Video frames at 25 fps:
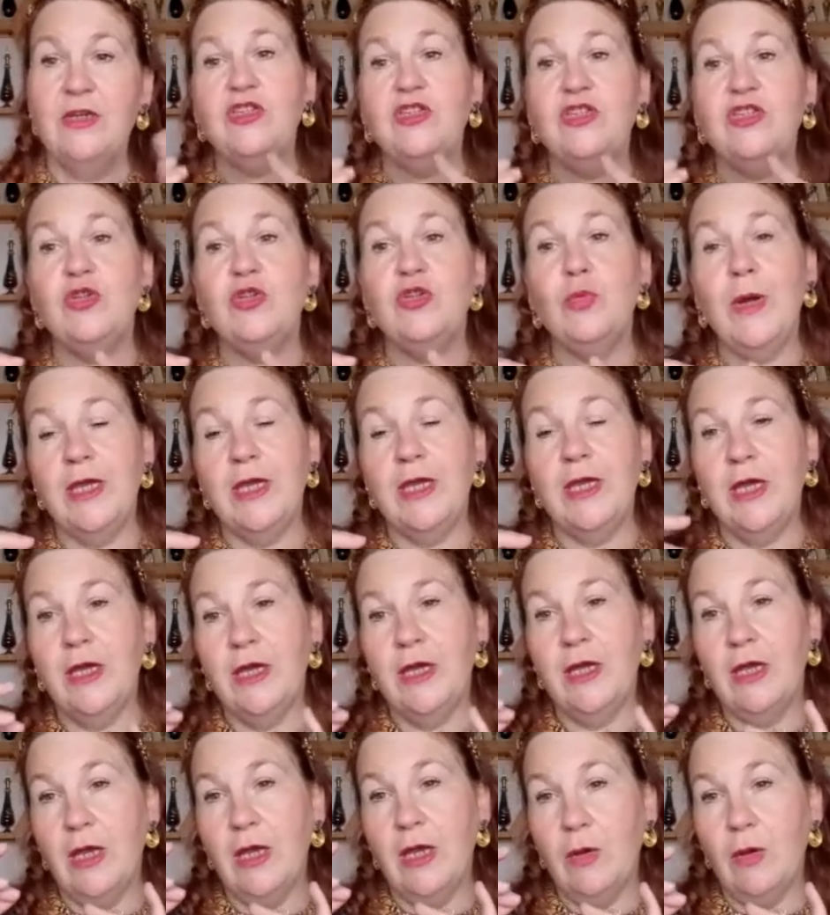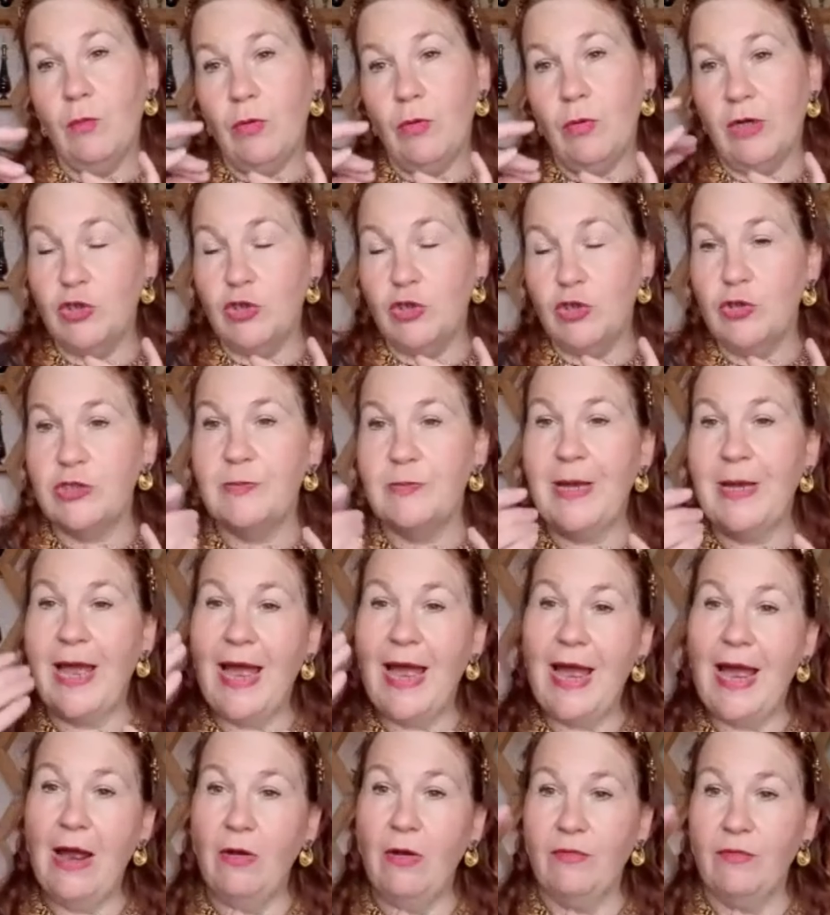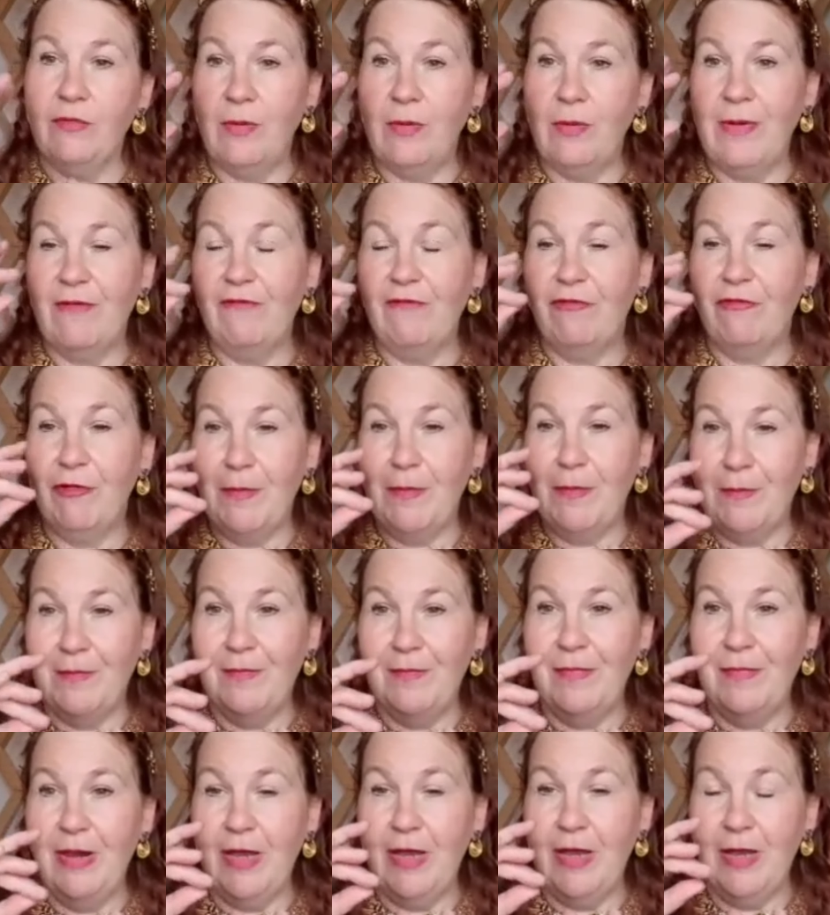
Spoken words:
So when I talked about how they went from